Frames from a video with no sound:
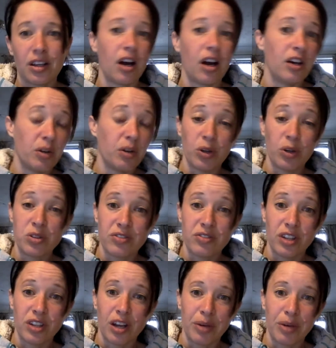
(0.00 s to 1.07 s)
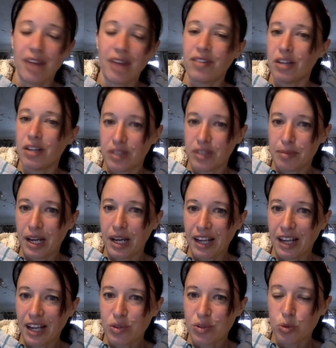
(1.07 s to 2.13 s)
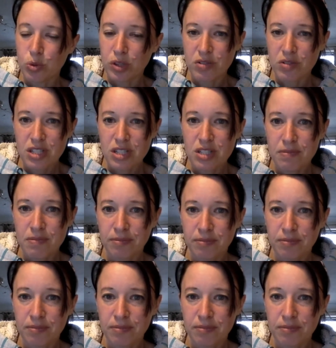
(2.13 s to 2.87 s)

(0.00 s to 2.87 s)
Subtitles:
know a lot of you know we have a lovely pet cat called Otis,